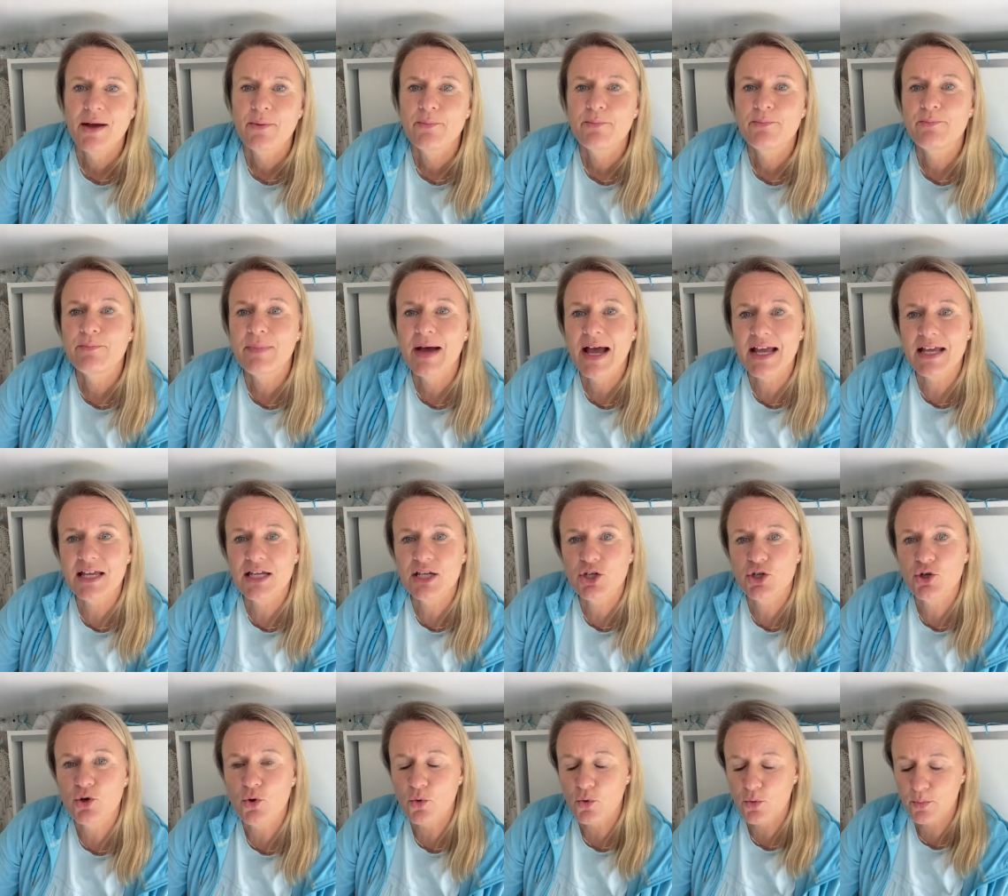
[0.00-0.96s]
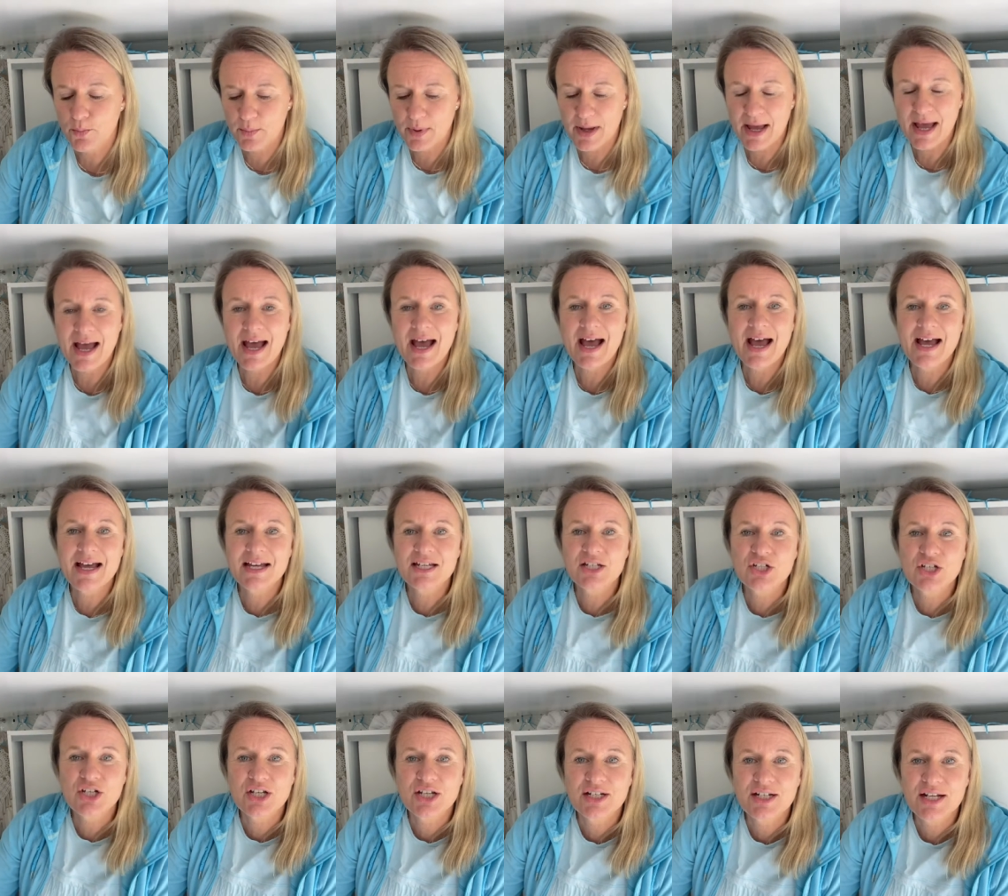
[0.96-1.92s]
Make your
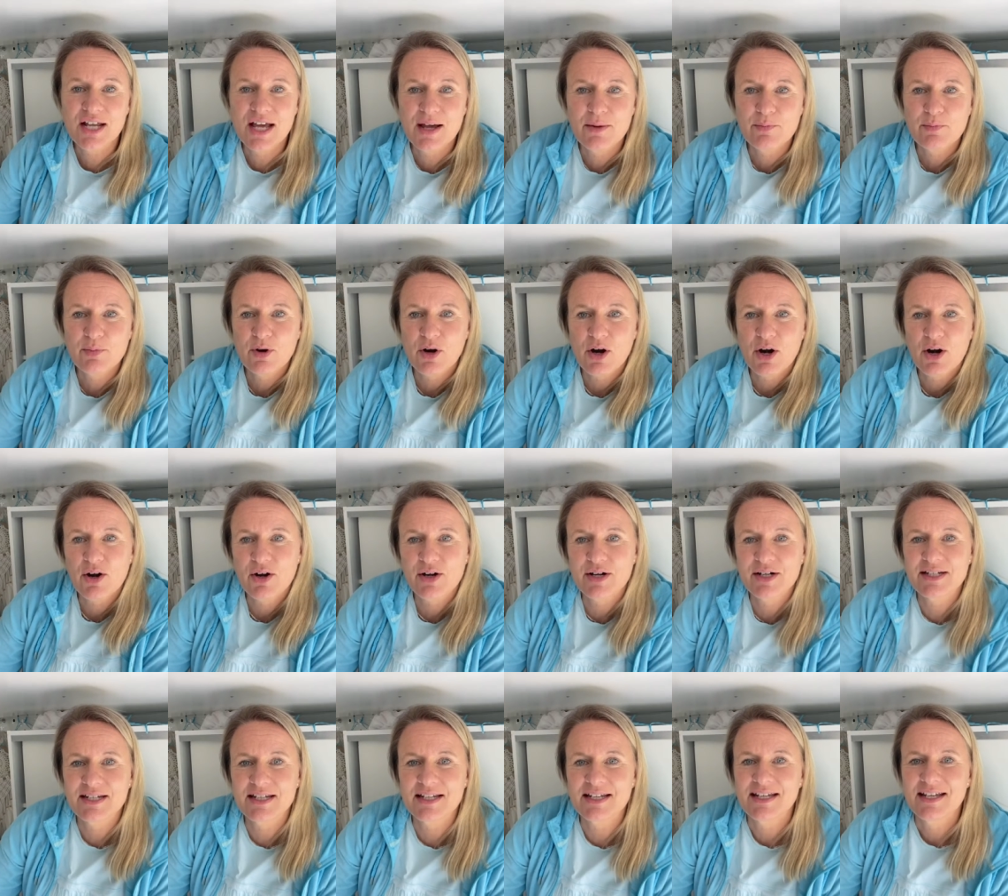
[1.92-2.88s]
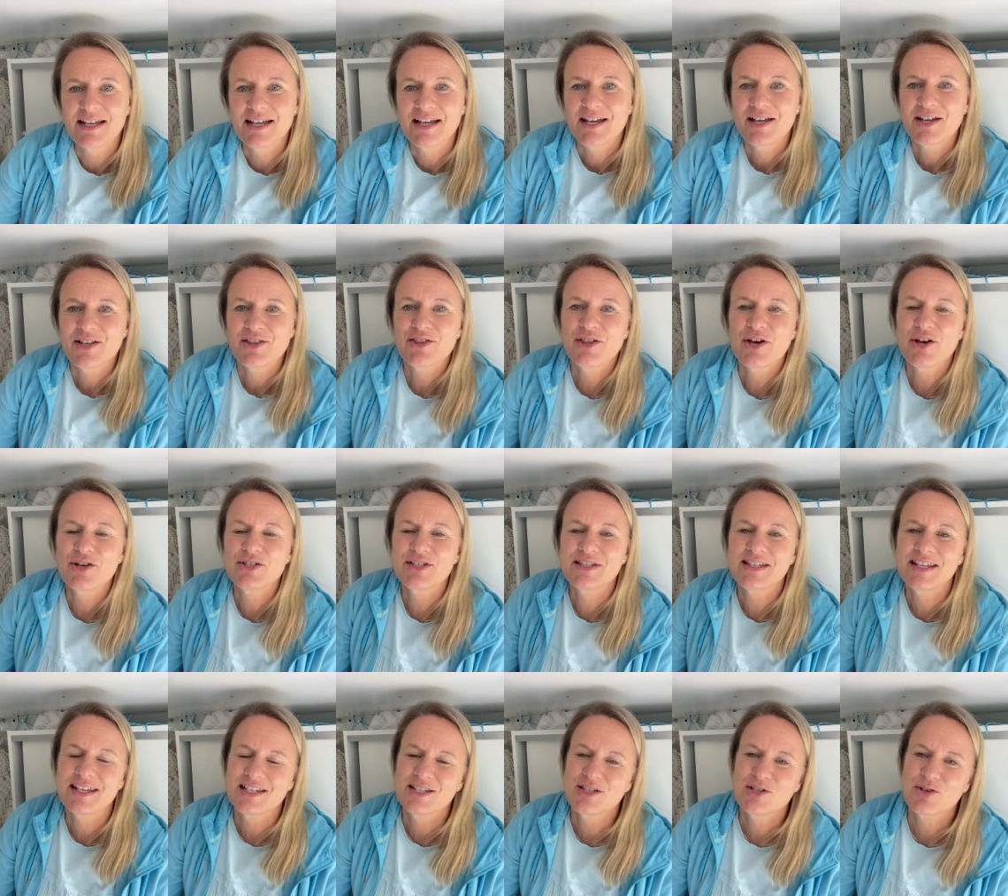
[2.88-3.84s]
passion a priority. Those
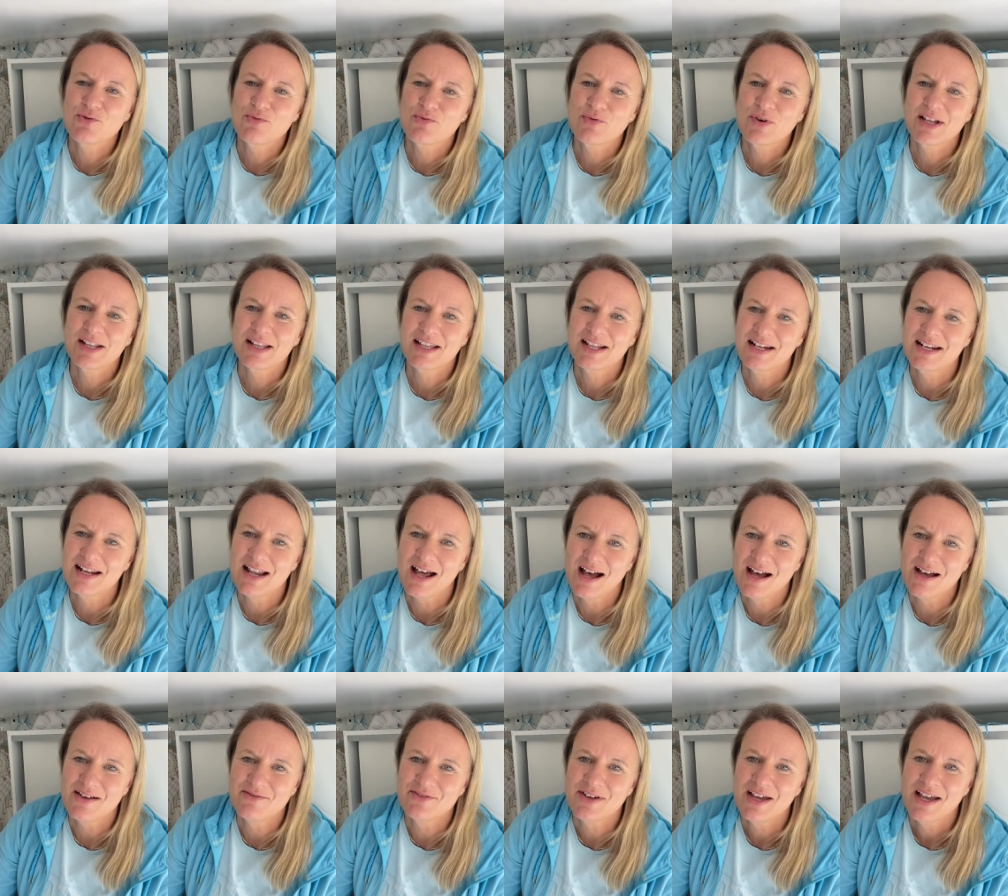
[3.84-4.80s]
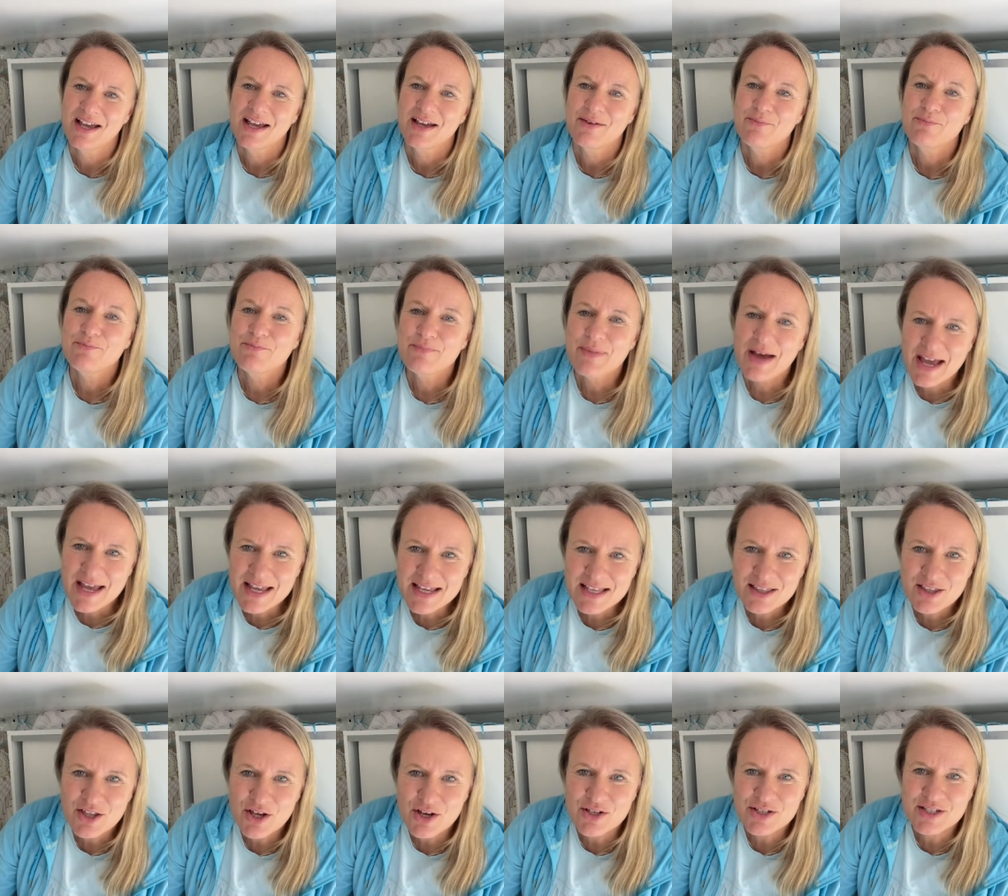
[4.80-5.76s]
things you really love,
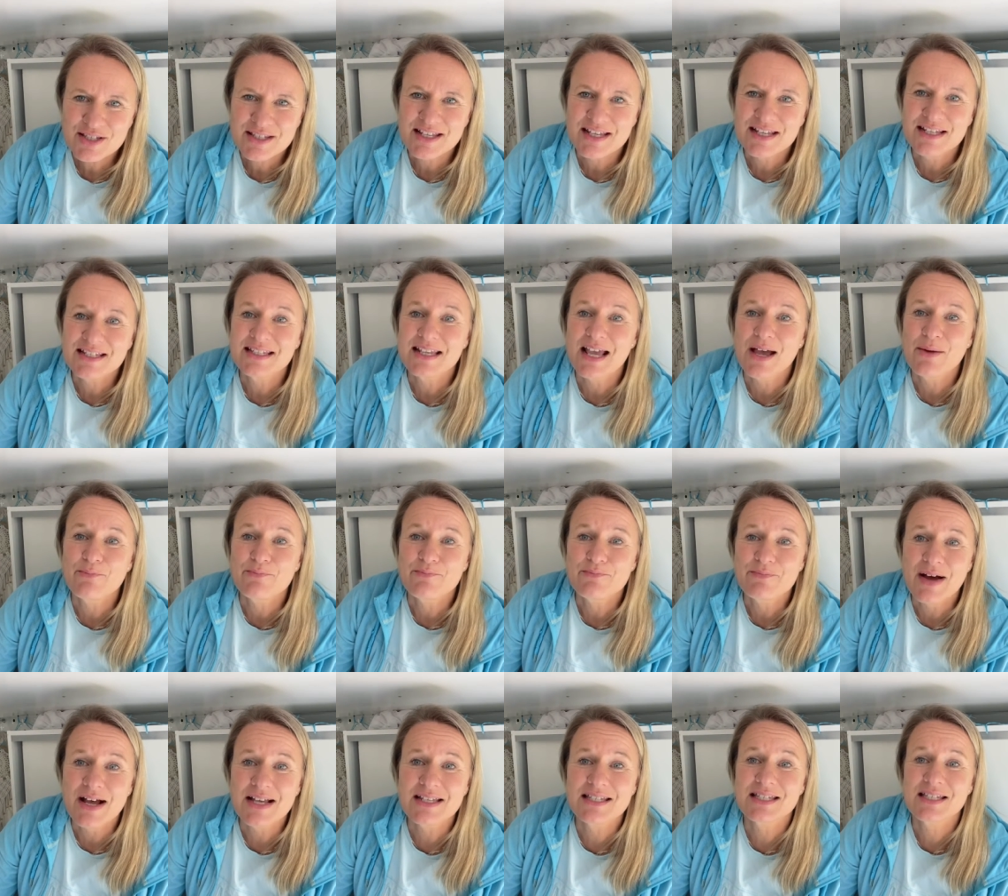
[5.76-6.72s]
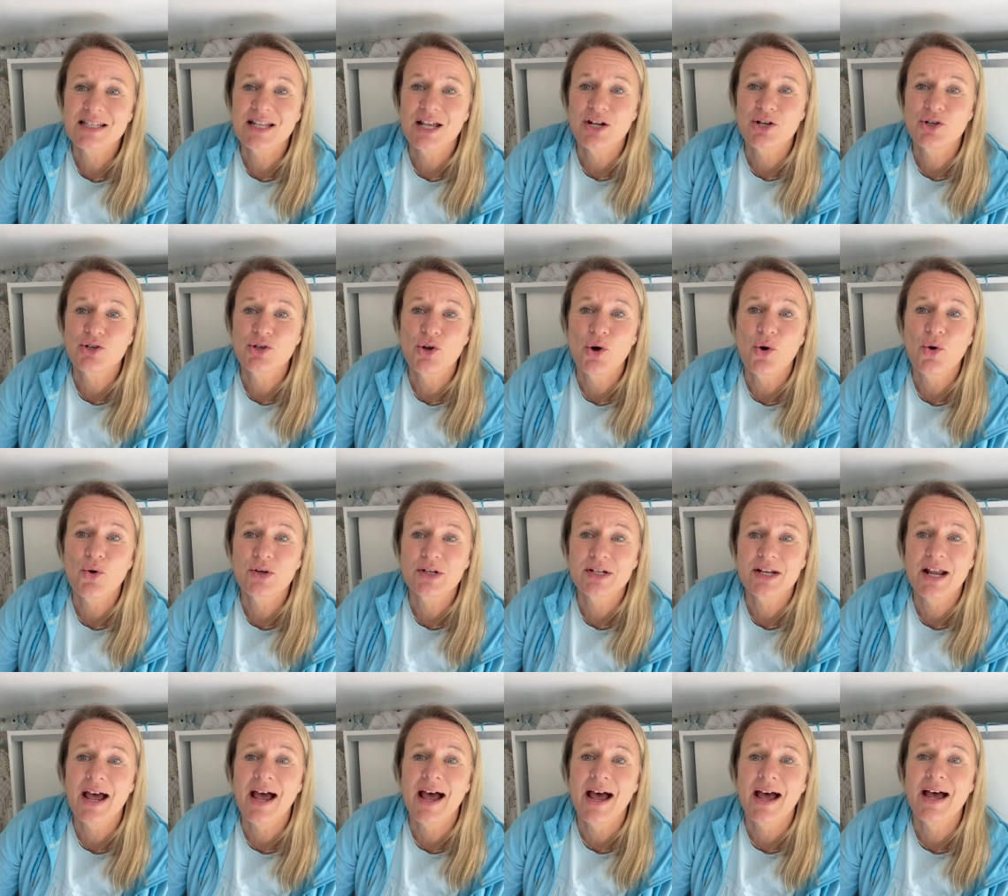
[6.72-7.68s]
make those things a must, not
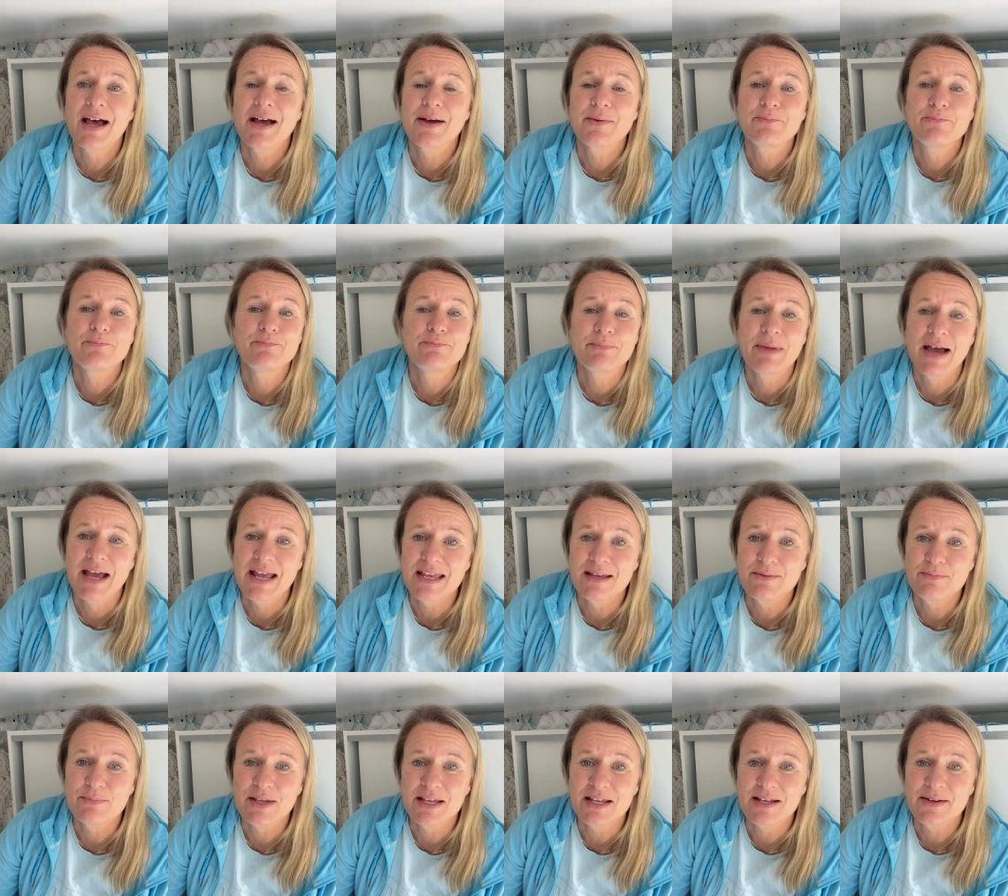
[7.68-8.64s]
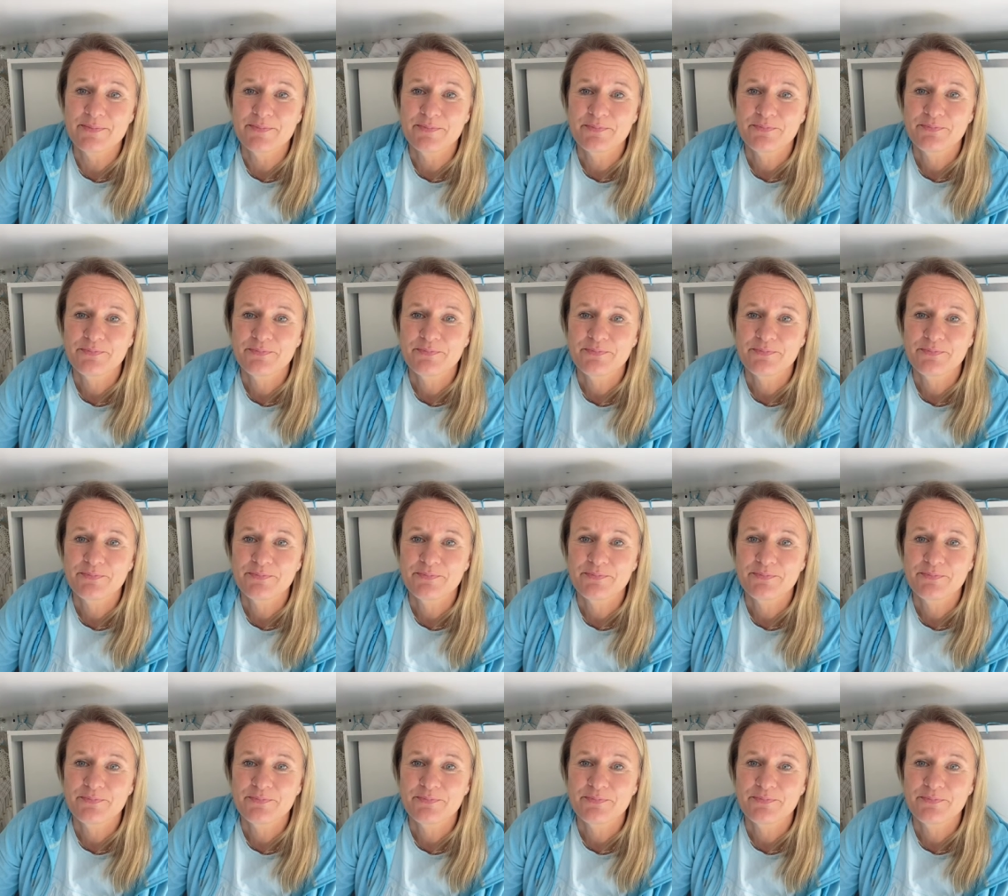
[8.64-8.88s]
a maybe.